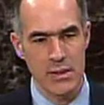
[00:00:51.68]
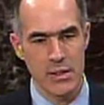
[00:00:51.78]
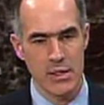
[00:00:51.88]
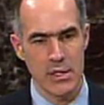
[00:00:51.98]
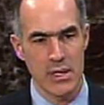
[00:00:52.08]

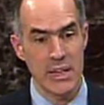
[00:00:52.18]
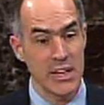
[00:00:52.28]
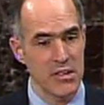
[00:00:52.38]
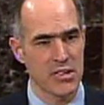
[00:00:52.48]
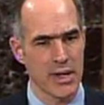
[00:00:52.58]
an
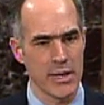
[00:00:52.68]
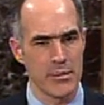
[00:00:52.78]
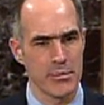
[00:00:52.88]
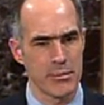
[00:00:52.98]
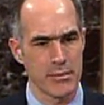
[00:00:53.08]
insight,
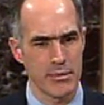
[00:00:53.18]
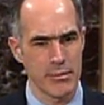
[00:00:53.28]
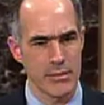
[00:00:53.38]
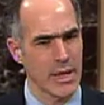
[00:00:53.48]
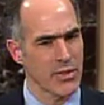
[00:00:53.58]

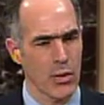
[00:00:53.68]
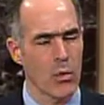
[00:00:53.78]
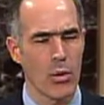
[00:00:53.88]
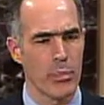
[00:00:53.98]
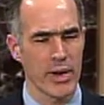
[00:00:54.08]
not the
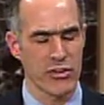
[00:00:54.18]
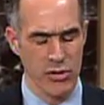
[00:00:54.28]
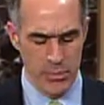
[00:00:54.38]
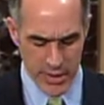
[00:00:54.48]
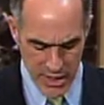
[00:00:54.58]
whole
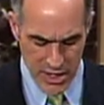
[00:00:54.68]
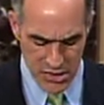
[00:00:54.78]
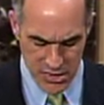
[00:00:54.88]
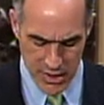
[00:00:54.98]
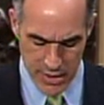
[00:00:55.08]
picture, but an
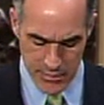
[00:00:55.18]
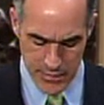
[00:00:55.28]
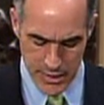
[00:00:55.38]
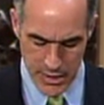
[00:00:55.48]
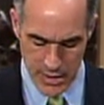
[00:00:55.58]
insight
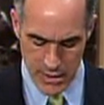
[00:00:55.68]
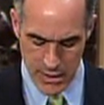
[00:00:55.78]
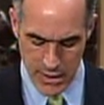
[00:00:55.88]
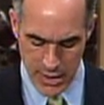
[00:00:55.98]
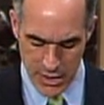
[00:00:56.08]

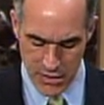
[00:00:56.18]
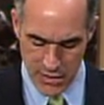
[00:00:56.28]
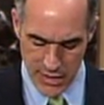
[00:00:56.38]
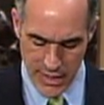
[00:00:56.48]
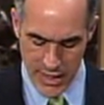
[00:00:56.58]
into
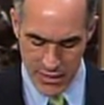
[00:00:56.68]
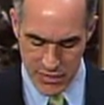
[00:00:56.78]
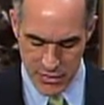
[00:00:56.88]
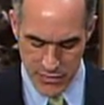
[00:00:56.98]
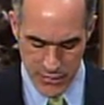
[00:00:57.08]
the lives
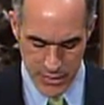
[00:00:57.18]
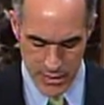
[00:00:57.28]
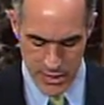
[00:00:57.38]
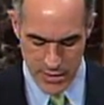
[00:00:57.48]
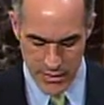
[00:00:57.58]
of
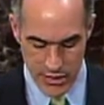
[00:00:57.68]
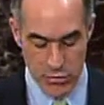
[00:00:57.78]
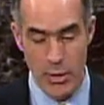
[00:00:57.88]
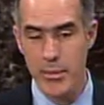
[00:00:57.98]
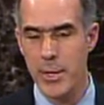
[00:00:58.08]
these
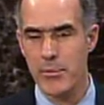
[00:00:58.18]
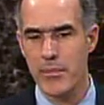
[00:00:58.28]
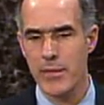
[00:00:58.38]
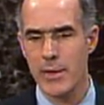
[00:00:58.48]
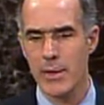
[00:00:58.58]
women
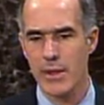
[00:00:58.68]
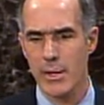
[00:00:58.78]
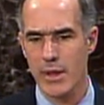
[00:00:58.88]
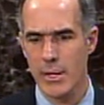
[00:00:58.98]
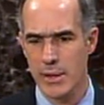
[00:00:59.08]

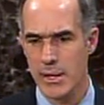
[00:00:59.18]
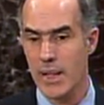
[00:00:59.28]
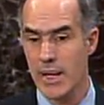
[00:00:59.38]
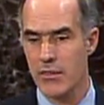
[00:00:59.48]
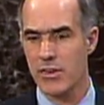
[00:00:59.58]
and the
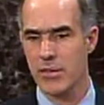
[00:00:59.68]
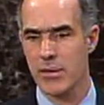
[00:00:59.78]
lives